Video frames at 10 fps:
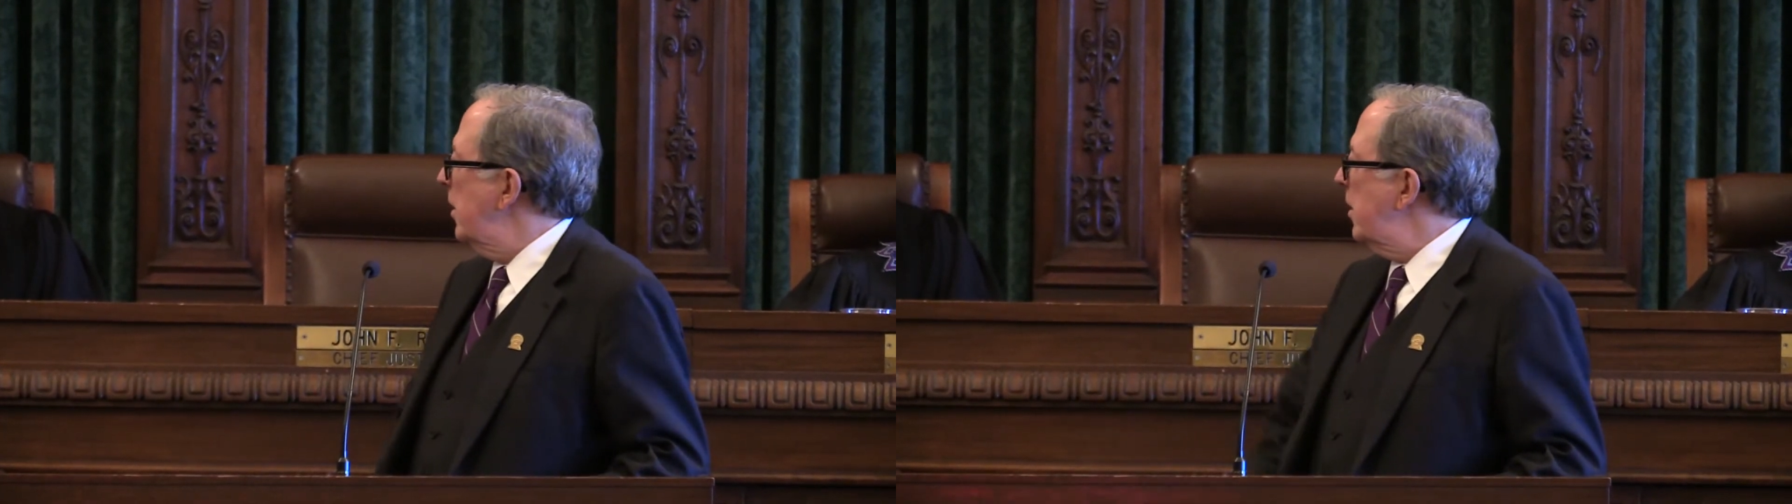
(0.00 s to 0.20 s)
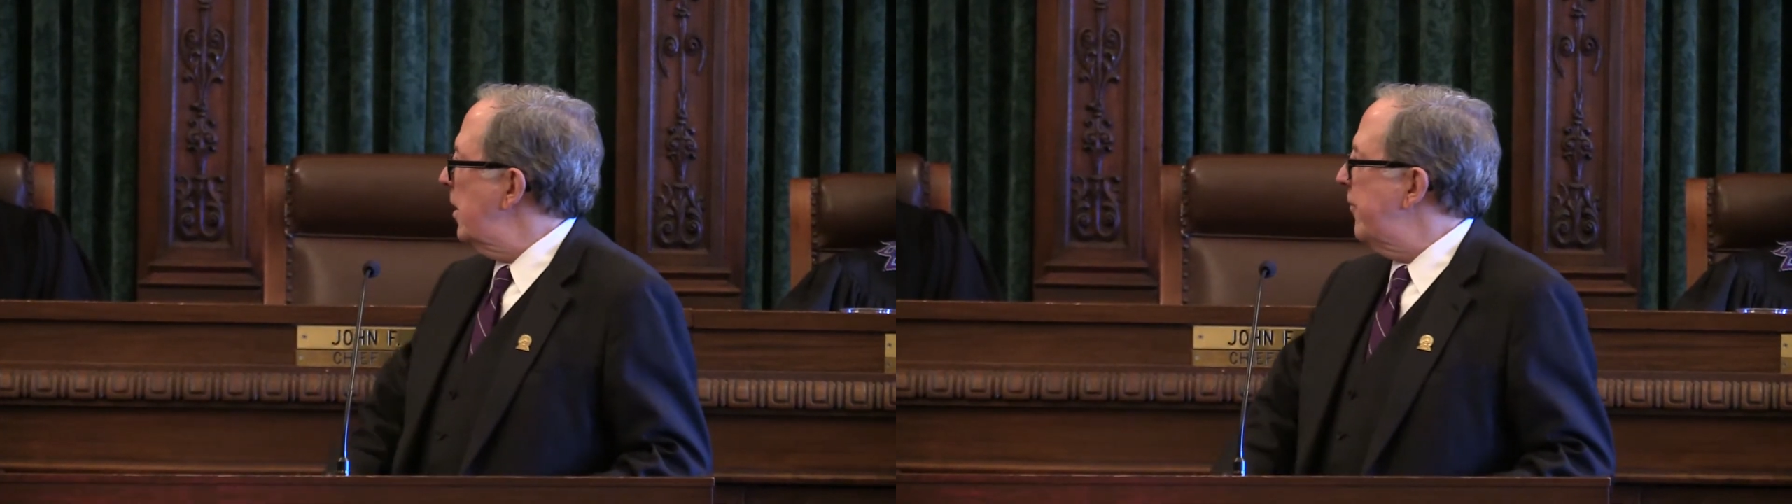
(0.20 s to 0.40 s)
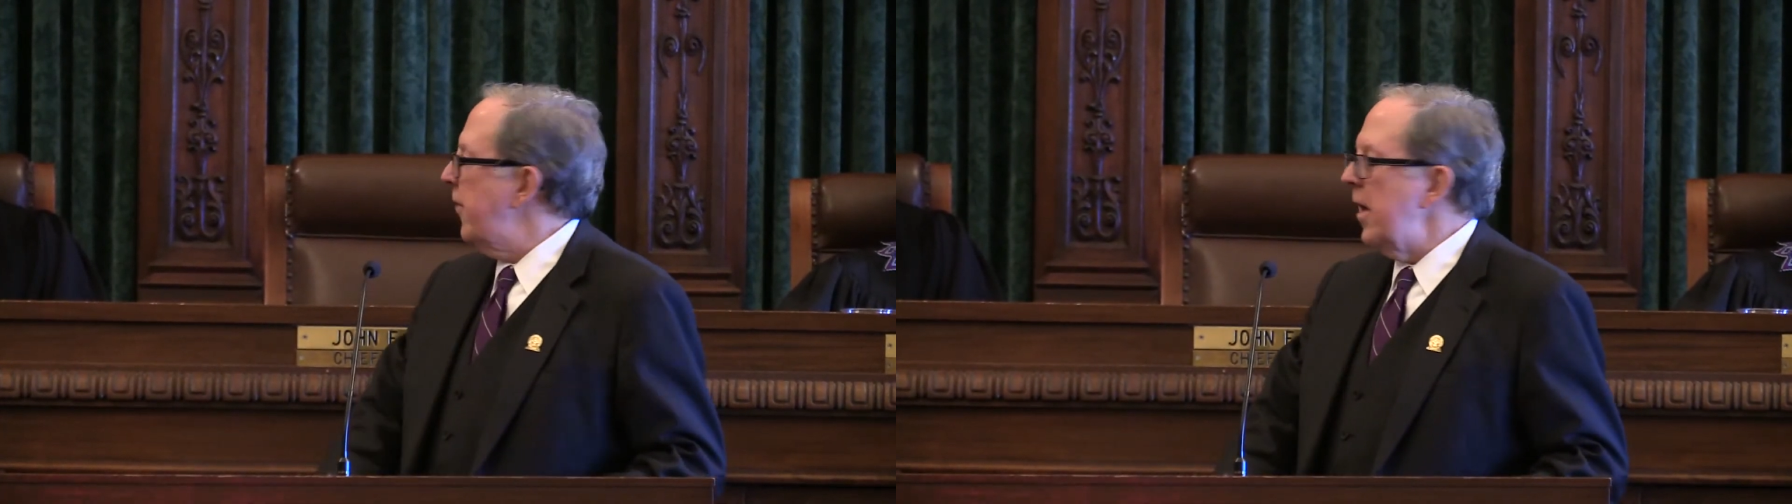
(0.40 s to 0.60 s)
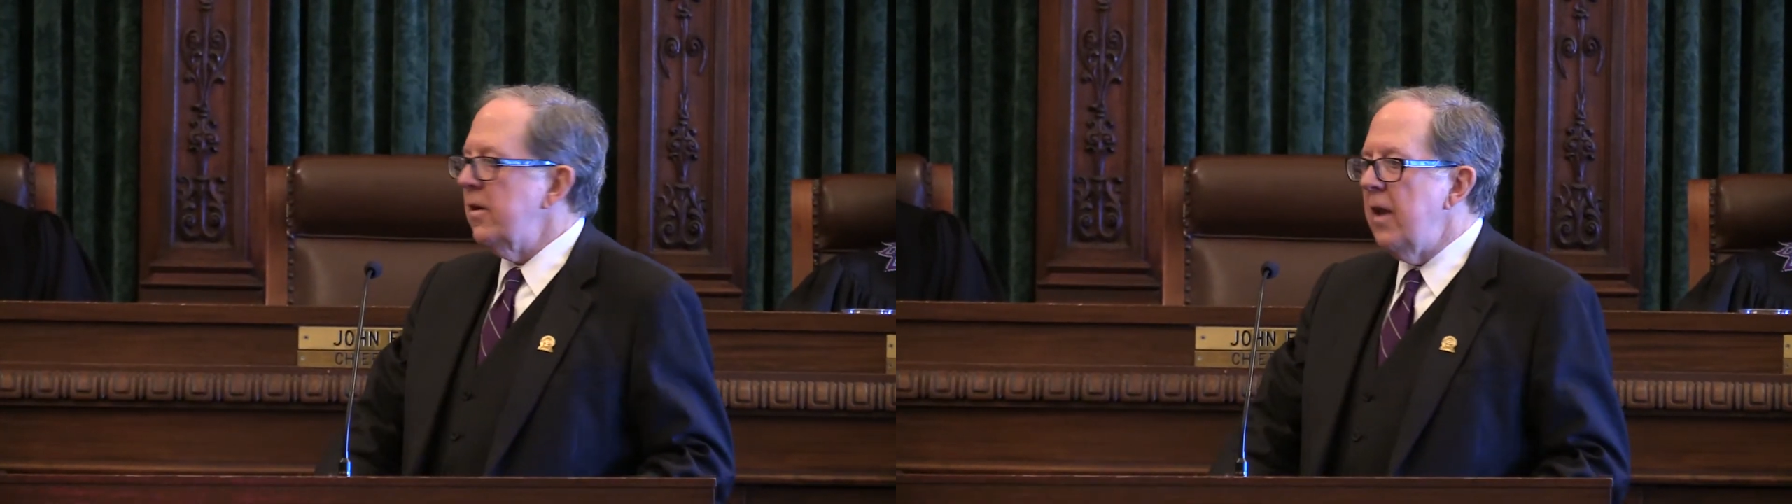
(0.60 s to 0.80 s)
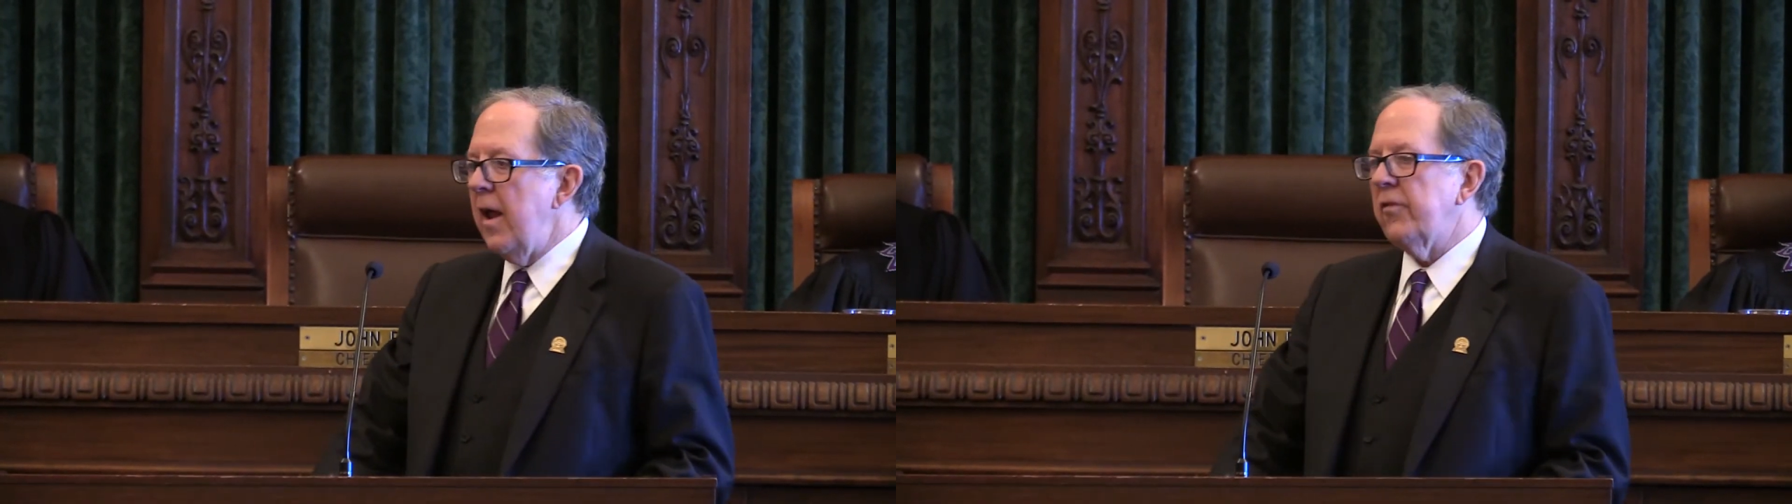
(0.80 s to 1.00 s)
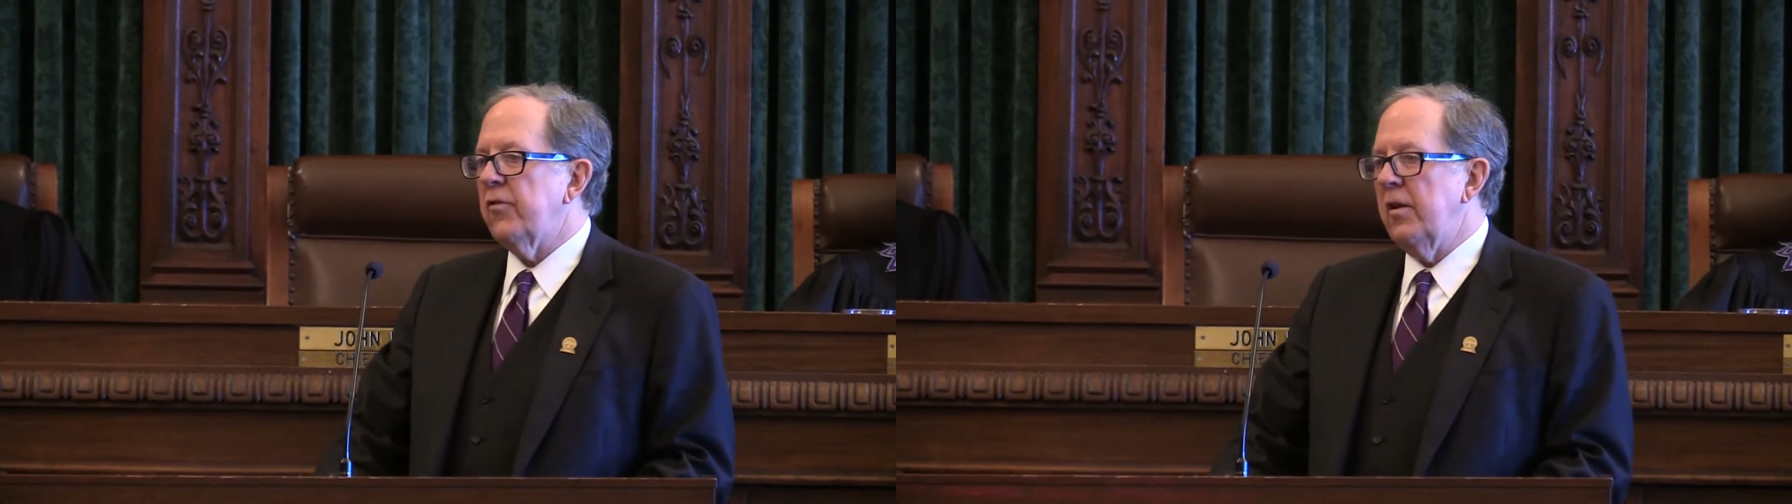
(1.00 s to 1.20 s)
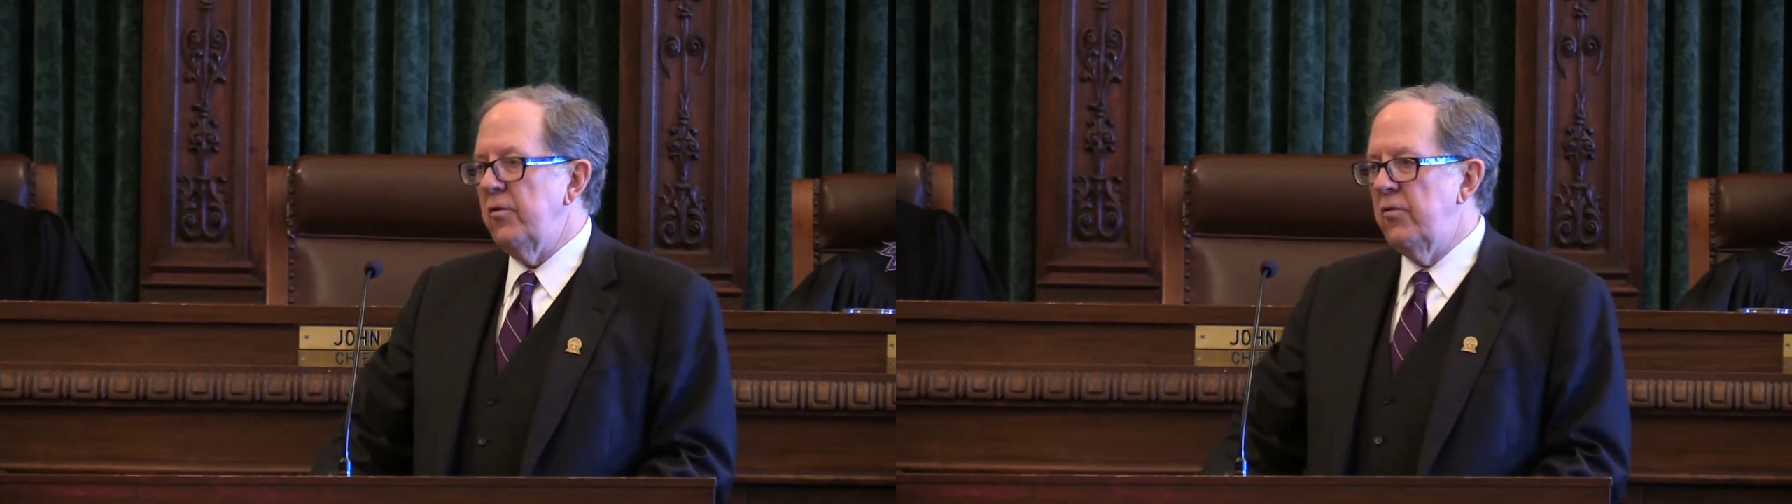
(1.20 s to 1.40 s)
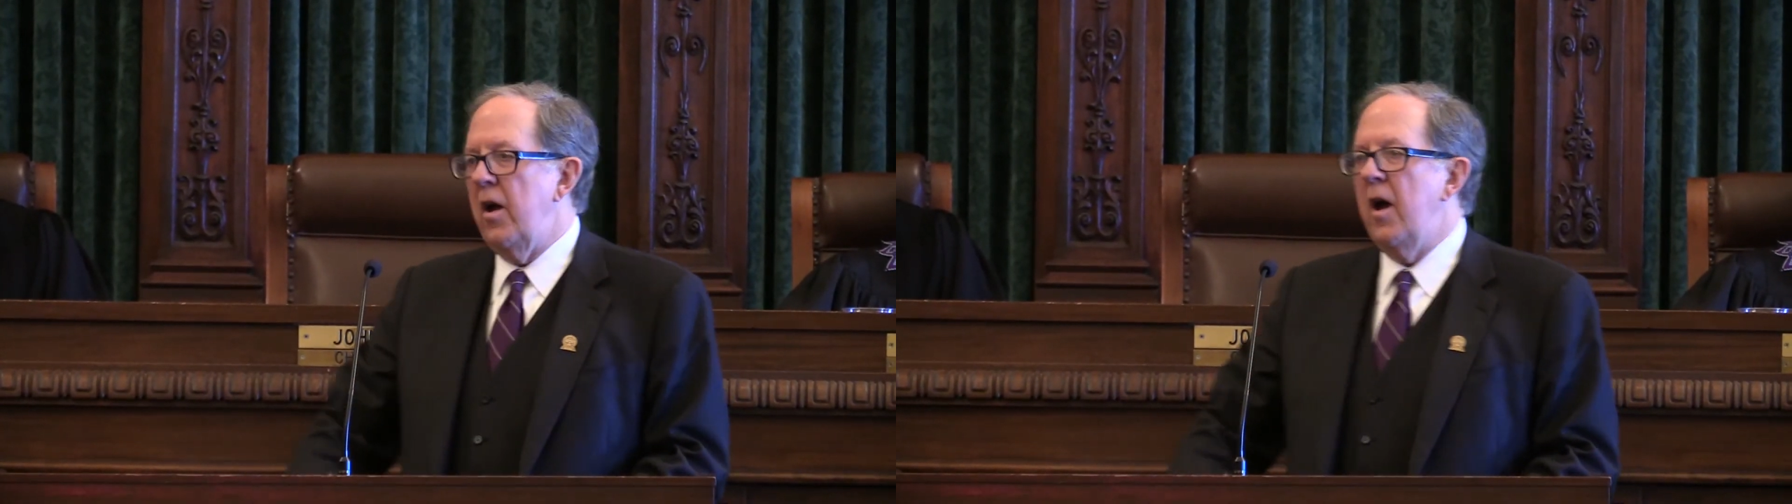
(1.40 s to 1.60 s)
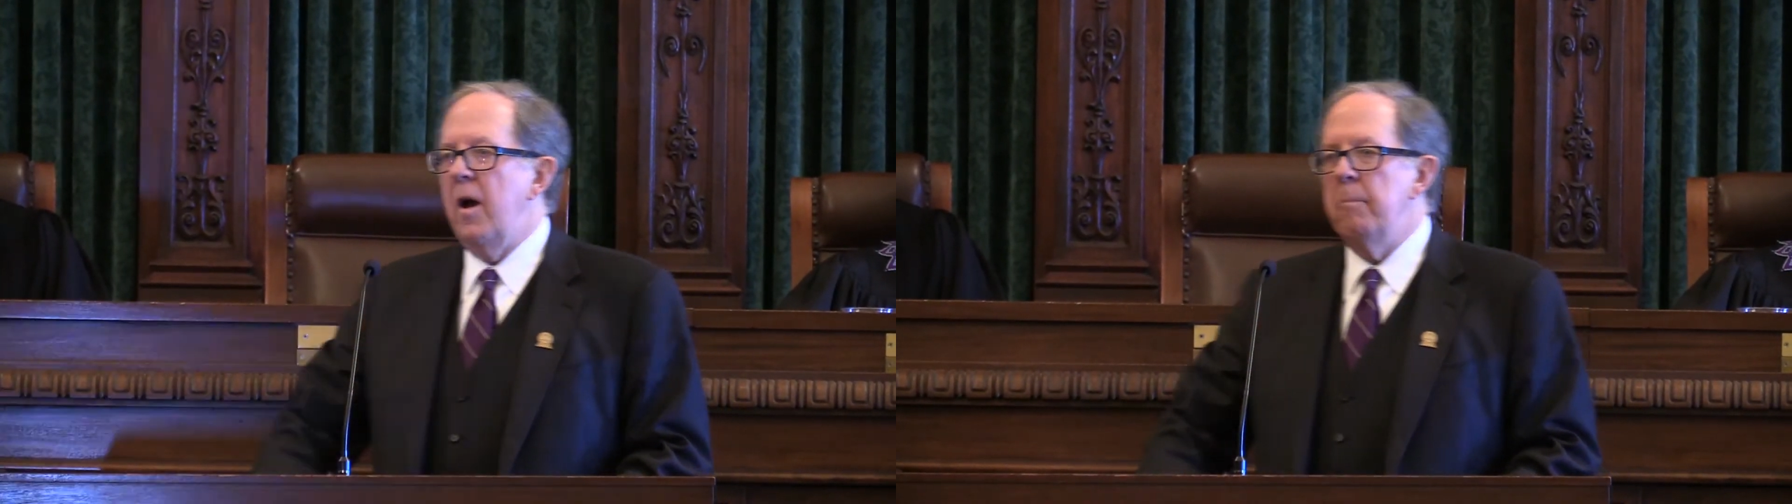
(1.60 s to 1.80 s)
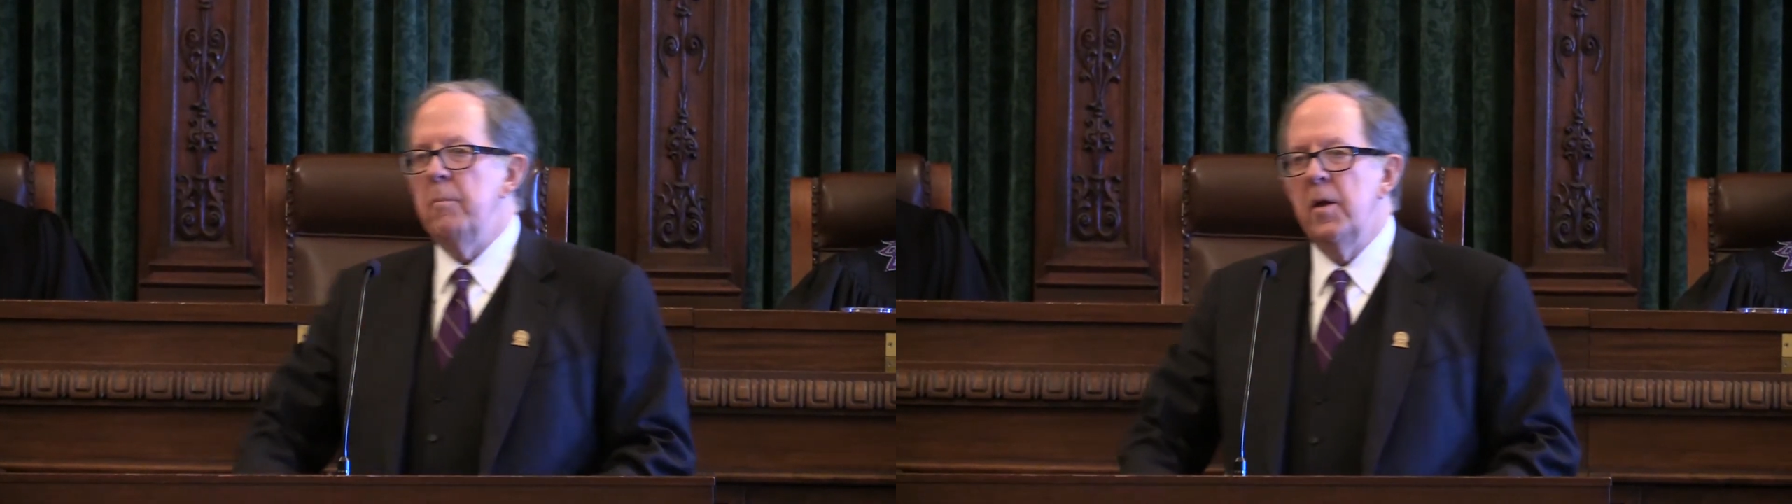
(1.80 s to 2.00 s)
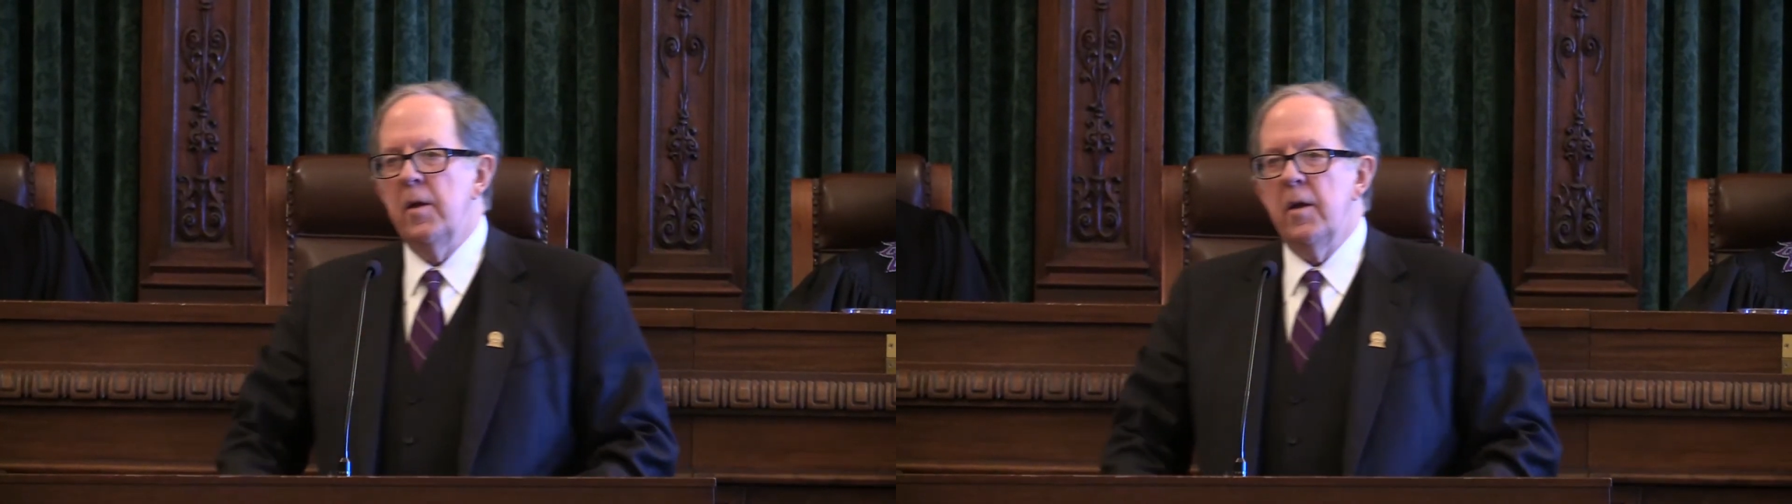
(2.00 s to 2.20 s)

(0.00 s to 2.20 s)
did a fantastic job